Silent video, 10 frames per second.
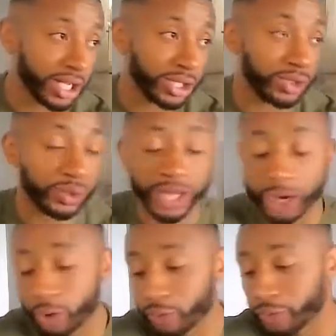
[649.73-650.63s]
You do that
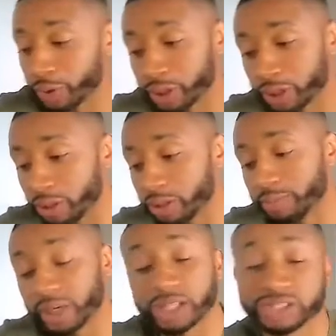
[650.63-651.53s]
over a
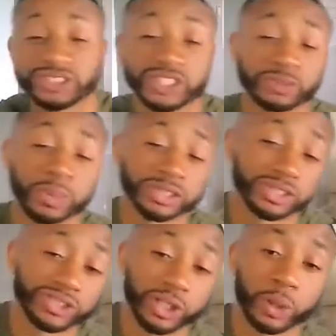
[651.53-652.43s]
period of 6 months or
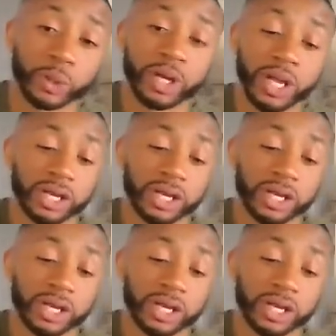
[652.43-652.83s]
so.